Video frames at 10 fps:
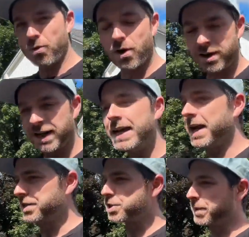work
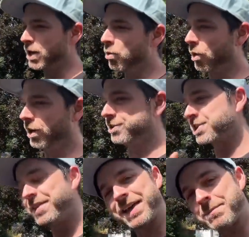and to spit out
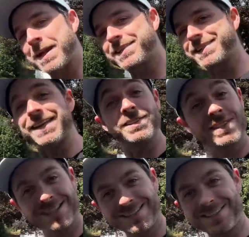words that make
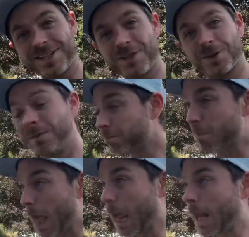sense to you.
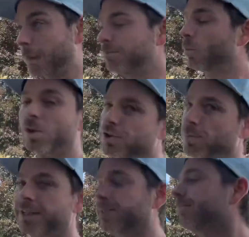Words are
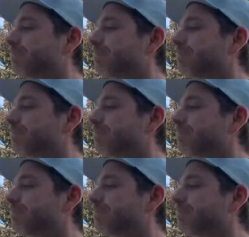weird.